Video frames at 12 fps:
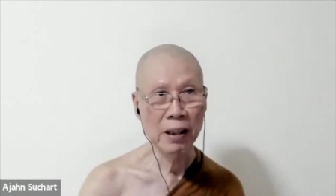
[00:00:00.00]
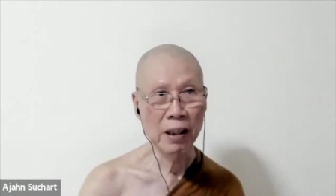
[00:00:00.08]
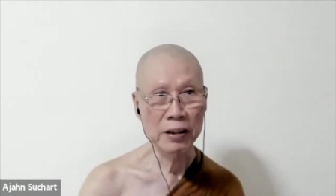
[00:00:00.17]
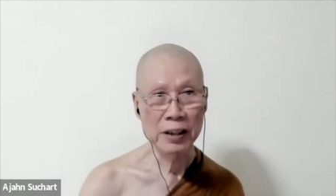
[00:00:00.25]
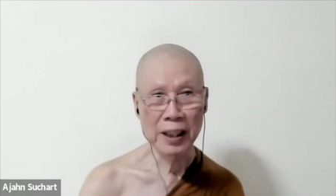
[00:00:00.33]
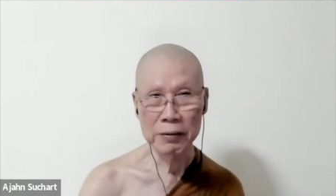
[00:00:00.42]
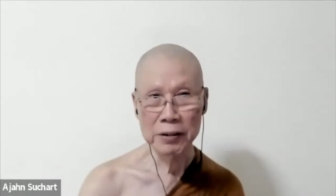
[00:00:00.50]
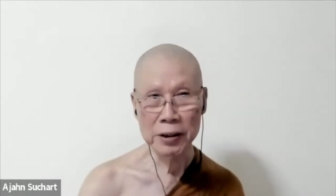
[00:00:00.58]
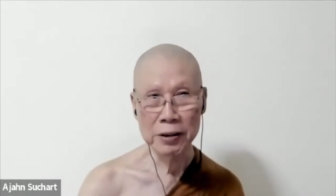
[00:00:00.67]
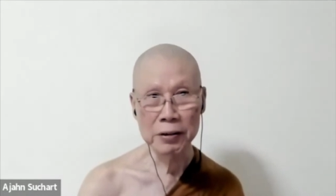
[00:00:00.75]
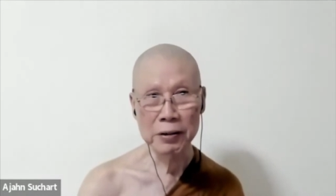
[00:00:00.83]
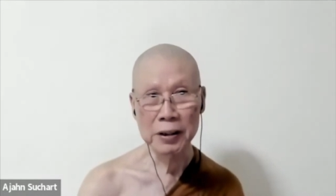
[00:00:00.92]
All you have to
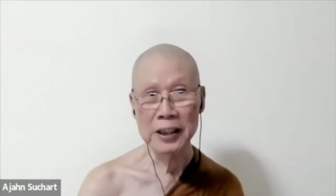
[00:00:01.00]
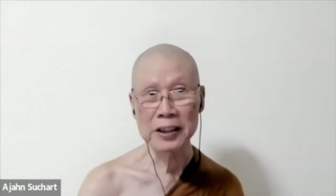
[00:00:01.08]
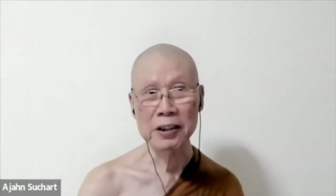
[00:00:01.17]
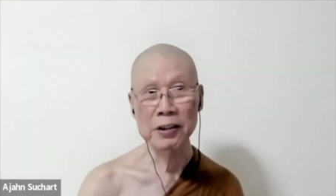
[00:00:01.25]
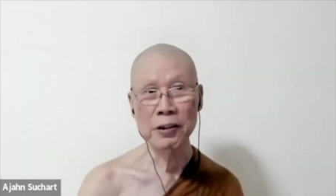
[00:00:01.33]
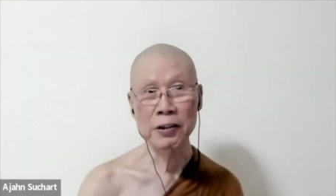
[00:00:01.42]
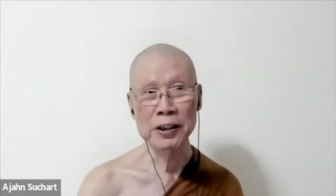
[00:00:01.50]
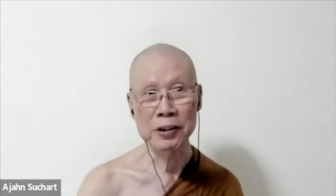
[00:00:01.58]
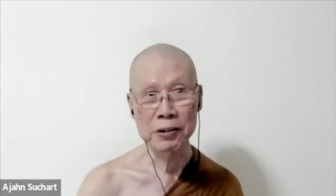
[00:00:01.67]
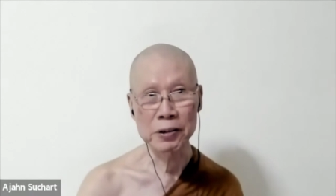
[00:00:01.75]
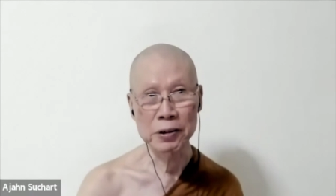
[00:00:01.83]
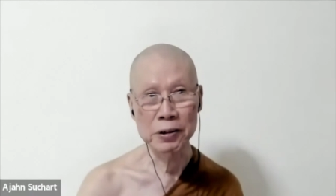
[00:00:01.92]
do is go
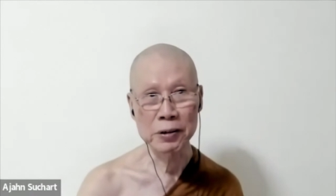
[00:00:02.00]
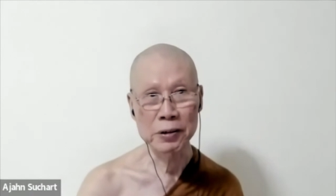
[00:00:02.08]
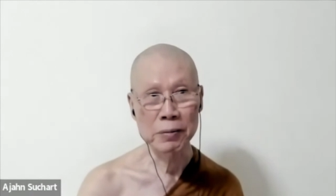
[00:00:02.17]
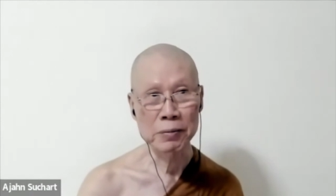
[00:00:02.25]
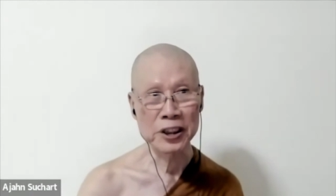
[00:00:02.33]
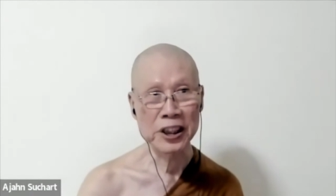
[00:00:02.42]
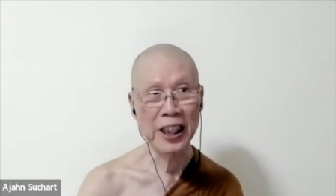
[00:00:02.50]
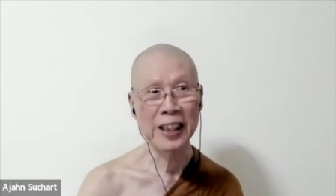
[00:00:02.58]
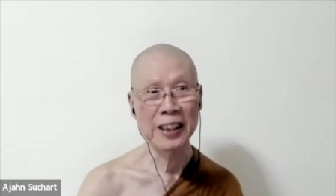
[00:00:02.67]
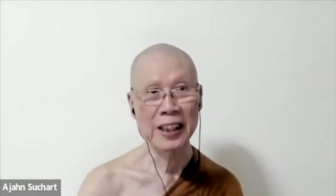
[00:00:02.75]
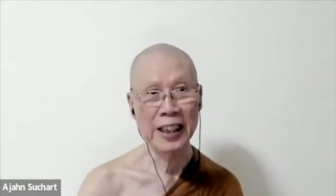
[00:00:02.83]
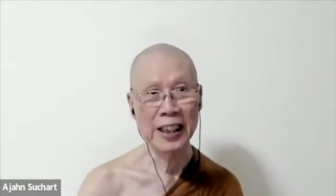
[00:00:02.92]
into
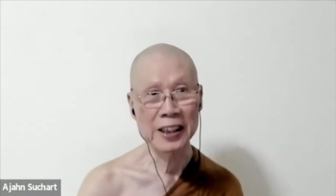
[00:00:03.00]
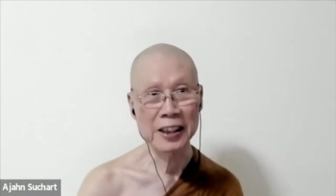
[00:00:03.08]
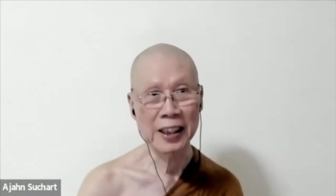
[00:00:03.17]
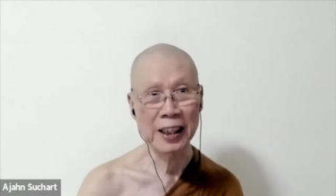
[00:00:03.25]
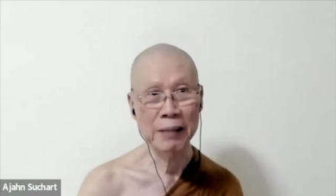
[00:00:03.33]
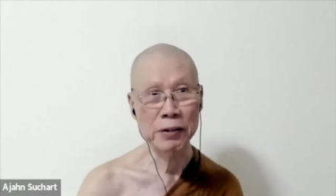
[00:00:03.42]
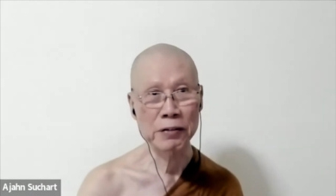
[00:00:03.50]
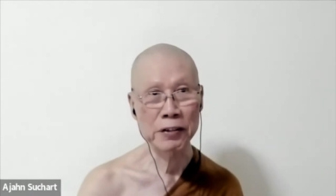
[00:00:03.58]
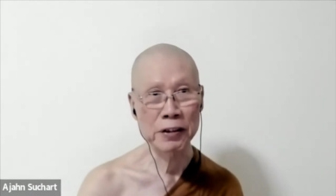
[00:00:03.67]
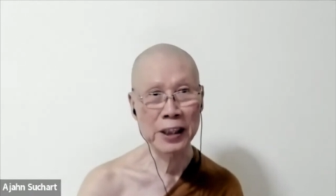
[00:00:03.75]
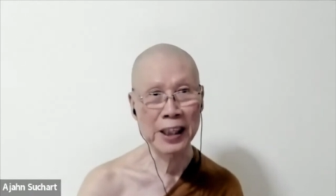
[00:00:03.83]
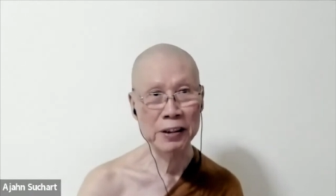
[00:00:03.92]
jhana anytime you
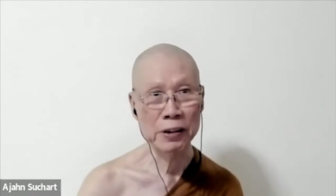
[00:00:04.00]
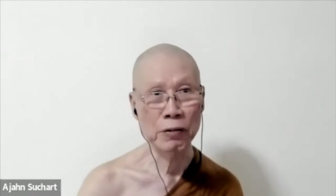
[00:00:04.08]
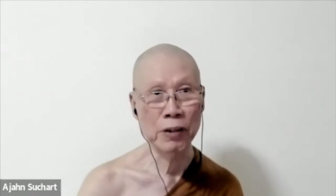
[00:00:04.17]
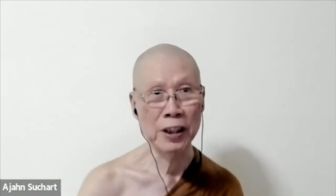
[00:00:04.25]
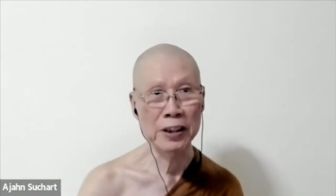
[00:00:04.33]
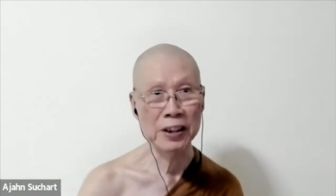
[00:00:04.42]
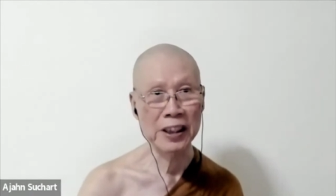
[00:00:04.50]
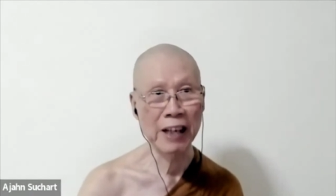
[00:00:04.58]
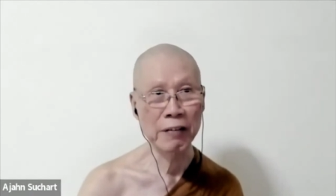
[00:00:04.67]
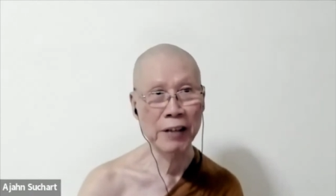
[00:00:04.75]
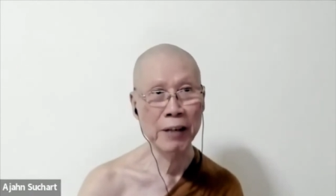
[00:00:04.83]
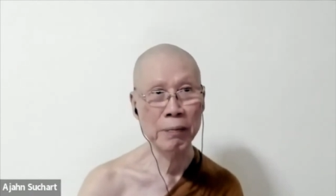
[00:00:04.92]
feel like you want to
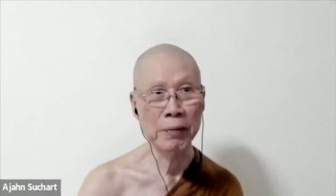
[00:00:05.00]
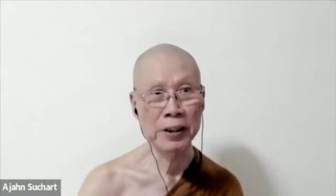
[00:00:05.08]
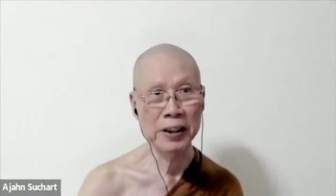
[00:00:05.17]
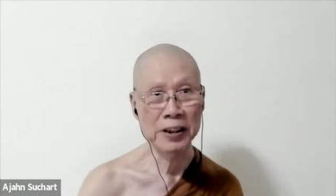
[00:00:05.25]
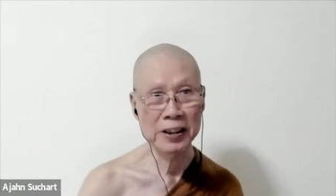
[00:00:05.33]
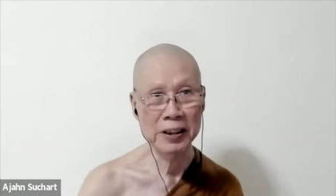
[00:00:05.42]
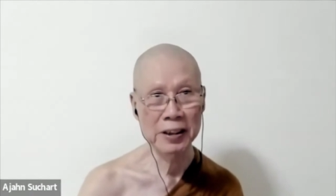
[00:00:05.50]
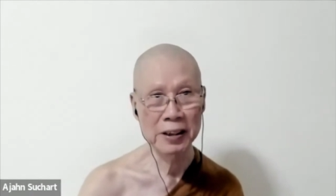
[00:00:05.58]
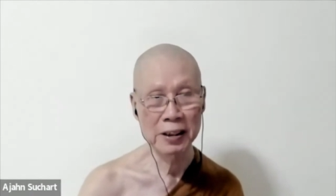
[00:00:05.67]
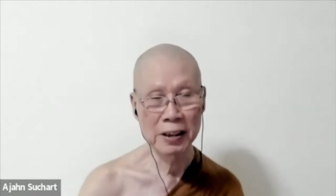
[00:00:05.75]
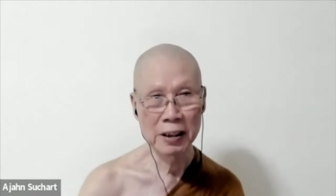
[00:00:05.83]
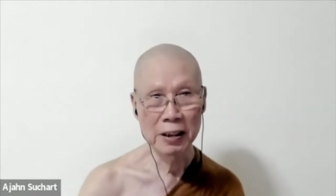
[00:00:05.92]
have happiness.
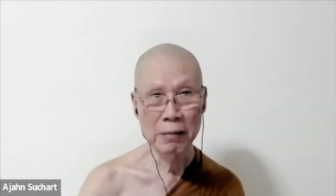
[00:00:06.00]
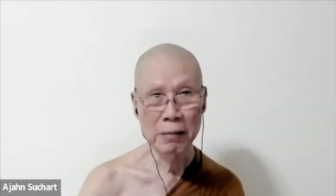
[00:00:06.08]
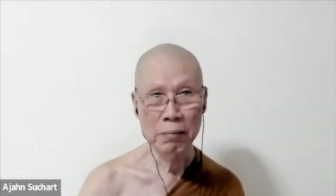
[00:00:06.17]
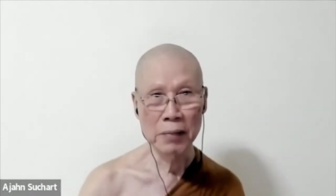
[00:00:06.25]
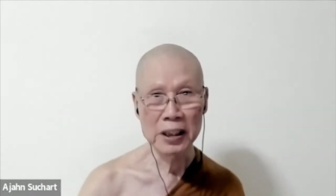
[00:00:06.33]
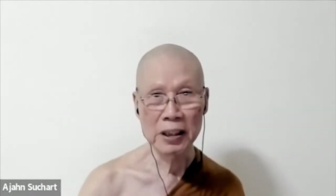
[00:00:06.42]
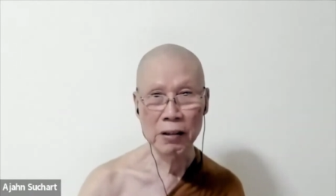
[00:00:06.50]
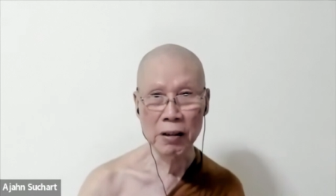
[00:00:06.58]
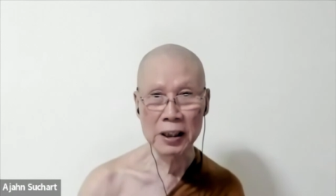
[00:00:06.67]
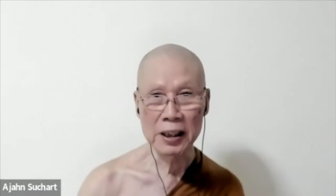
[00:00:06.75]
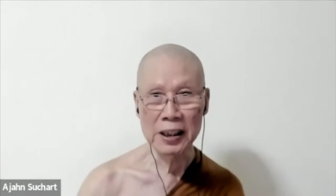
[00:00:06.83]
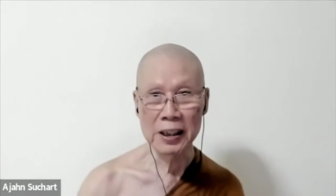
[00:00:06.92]
But the
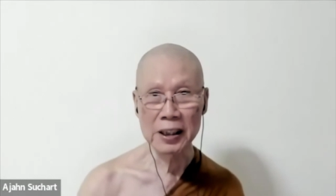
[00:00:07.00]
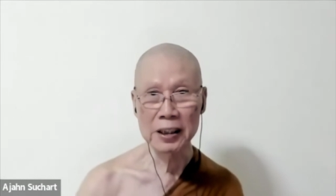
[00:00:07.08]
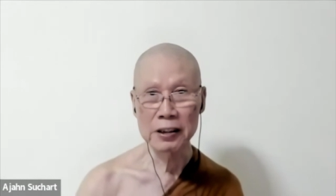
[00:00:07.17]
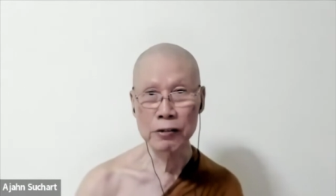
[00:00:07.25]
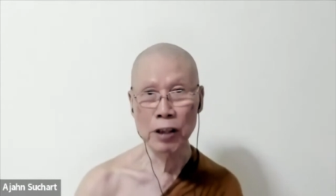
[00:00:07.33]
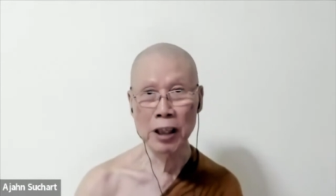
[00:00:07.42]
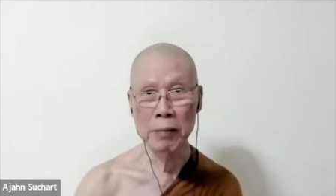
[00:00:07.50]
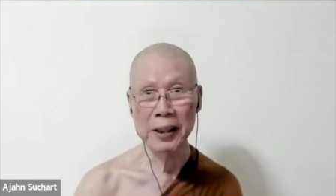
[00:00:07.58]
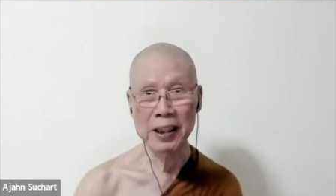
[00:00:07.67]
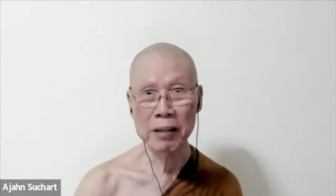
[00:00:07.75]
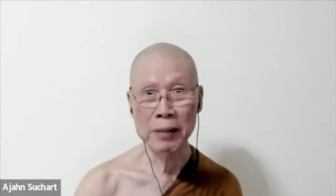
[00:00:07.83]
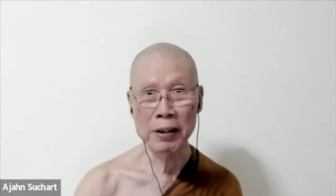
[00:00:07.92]
only
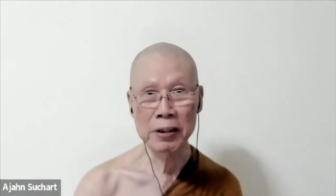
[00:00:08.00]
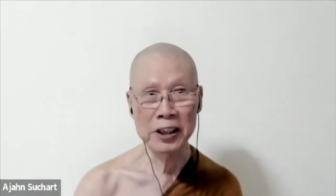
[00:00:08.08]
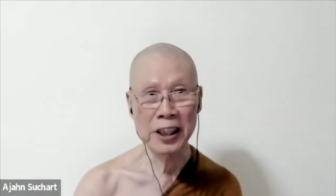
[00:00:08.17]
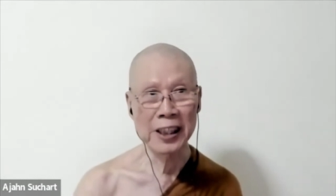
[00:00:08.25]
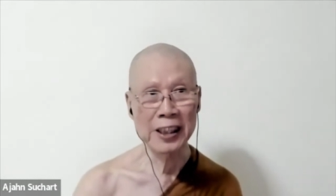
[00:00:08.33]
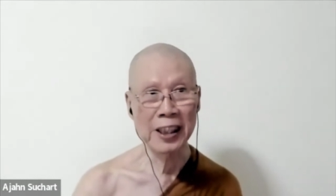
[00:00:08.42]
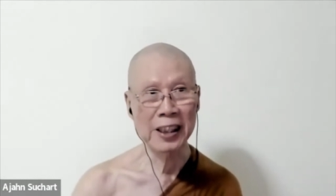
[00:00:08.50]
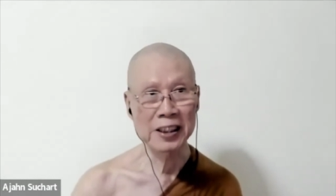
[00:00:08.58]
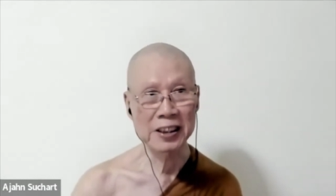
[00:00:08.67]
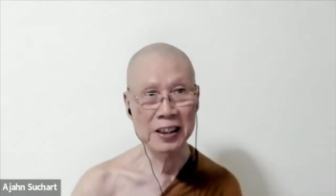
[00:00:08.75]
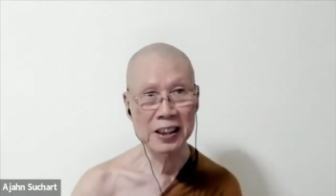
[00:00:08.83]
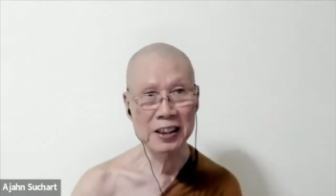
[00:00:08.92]
drawback about jhana
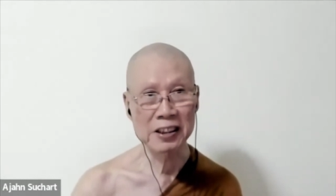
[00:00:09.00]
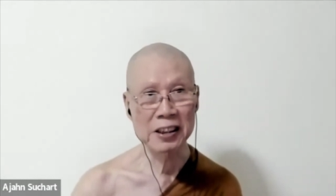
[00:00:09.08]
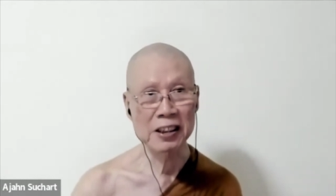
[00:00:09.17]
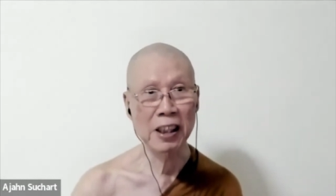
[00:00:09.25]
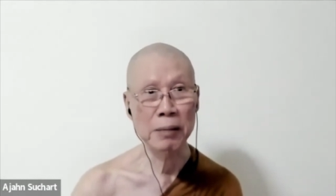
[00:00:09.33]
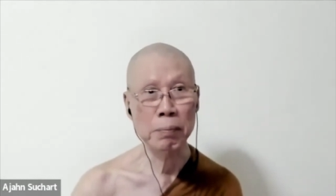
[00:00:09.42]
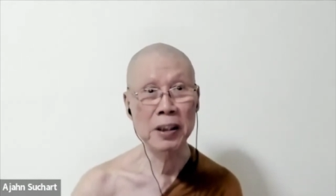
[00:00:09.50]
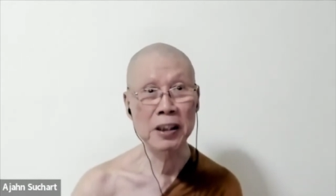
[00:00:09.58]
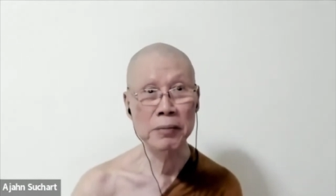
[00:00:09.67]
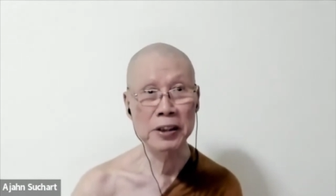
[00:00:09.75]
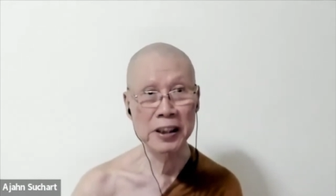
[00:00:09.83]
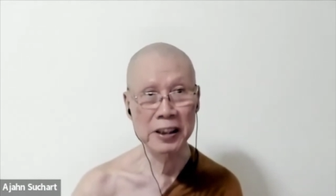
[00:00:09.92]
is it's not
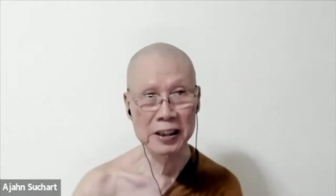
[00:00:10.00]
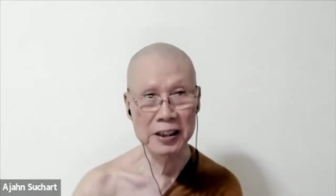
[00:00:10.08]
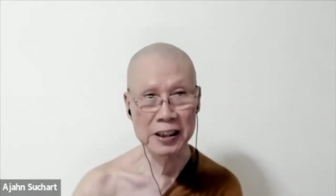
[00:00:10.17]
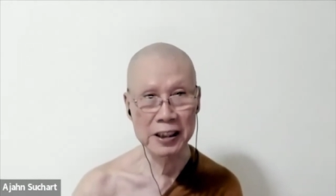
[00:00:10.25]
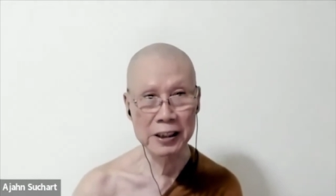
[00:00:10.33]
permanent.